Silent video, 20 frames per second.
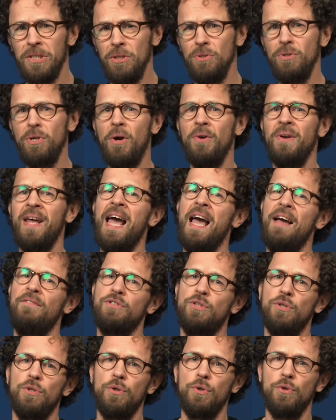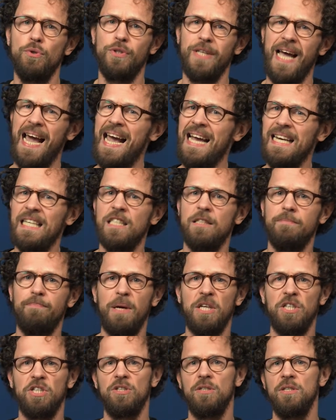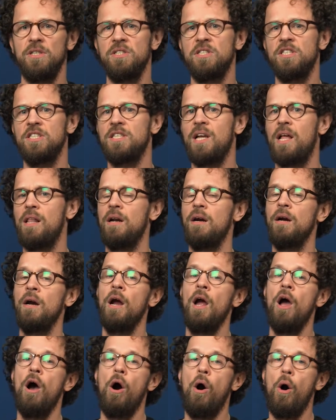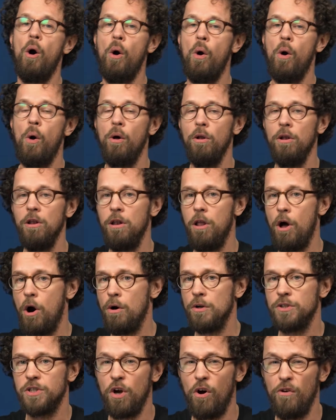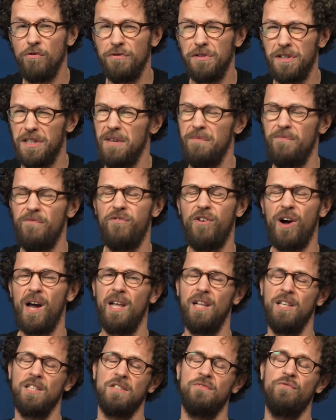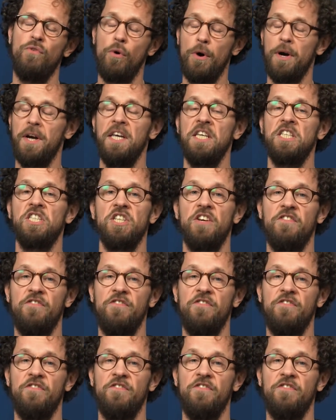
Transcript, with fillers: You don't have to use any special installer or loads of zip files for each